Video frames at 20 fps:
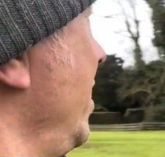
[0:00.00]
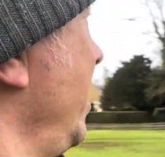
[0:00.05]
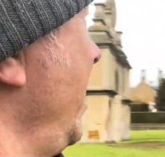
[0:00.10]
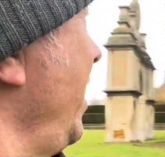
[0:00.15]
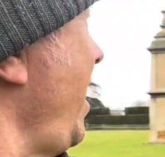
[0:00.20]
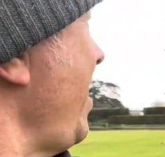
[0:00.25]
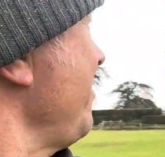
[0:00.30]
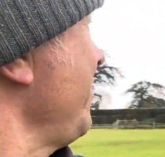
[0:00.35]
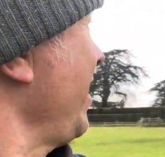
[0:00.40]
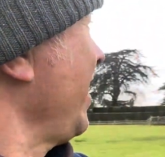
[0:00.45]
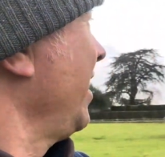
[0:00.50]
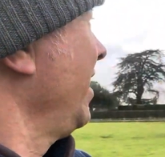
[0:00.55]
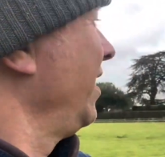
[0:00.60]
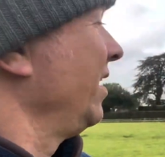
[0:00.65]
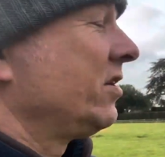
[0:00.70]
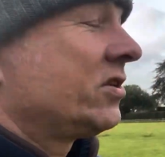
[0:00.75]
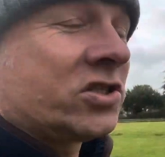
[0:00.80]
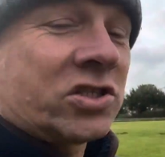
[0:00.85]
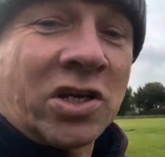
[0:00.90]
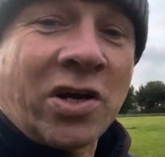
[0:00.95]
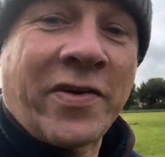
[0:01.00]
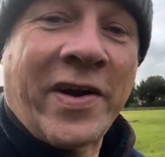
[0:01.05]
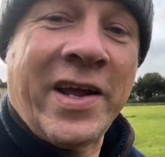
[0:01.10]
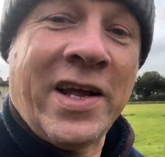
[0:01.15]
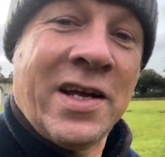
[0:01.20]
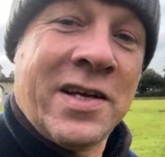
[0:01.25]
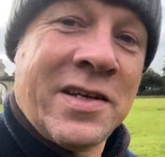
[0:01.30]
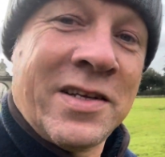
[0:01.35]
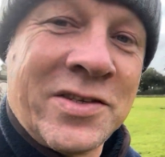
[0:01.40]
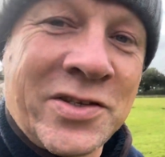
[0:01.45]
Henry! Sorry,
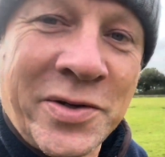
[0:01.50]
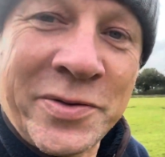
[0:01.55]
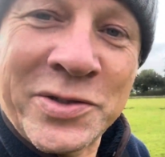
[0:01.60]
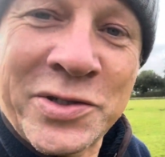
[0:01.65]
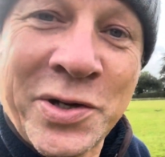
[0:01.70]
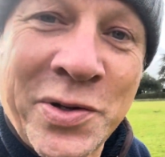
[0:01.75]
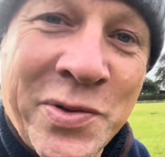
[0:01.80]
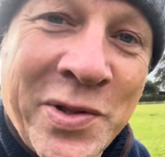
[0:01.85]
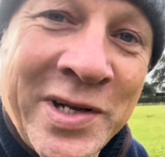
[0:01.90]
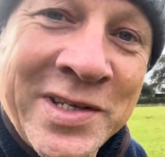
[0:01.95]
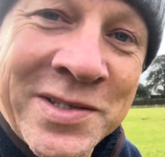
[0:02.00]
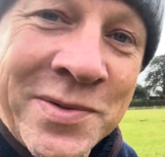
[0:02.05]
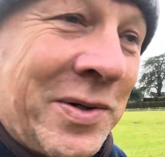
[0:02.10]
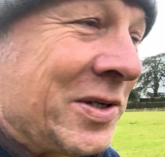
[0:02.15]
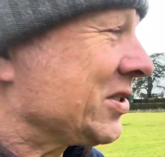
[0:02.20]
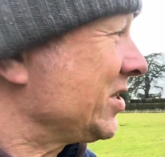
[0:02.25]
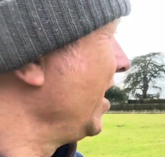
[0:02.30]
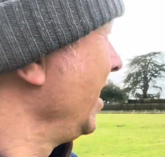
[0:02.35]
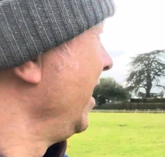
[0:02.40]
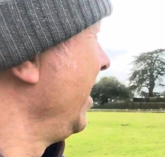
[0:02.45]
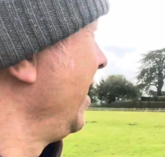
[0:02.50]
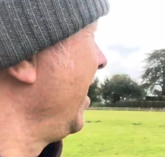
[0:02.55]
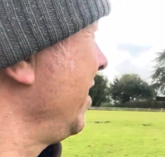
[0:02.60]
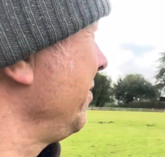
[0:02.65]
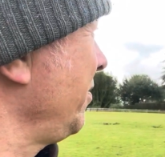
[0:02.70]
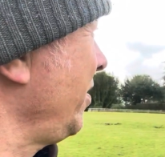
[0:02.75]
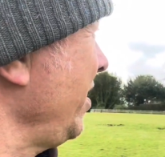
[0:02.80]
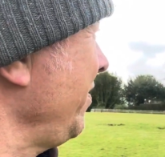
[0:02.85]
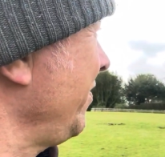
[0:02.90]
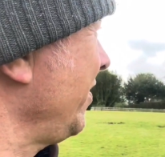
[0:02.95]
doing two things at once. I'm
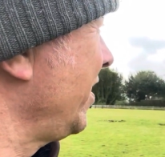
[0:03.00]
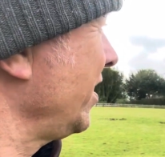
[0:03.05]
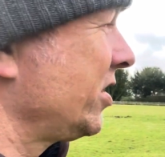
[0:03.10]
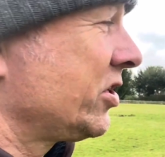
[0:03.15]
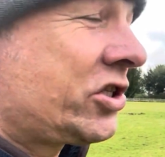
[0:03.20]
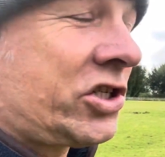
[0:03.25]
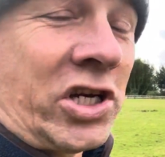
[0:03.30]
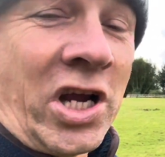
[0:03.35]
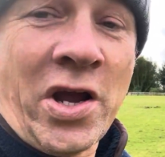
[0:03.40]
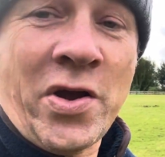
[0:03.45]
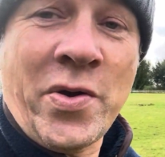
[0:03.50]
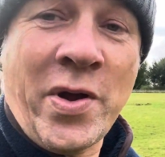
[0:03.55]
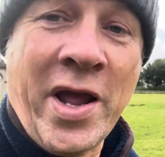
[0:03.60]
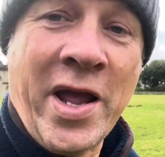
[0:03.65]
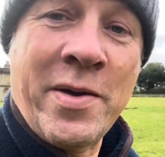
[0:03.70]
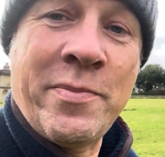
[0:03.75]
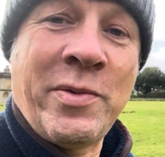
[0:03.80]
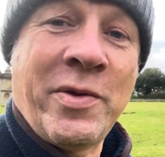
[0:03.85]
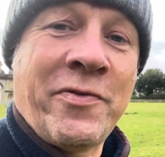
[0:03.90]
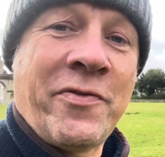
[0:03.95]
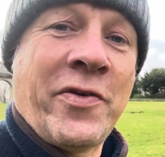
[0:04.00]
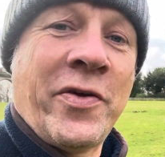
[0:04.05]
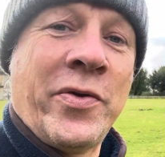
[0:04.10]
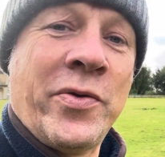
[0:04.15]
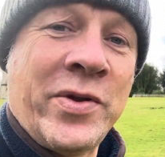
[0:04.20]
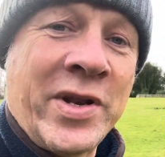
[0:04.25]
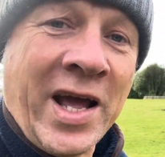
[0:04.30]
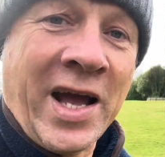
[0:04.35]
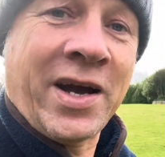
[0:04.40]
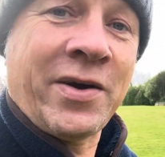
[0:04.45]
not even going to show him the food
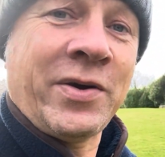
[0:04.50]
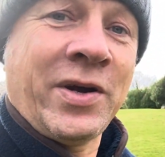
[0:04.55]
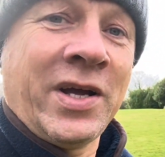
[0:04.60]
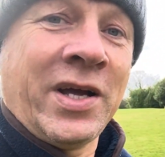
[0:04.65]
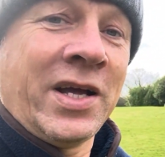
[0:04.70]
now.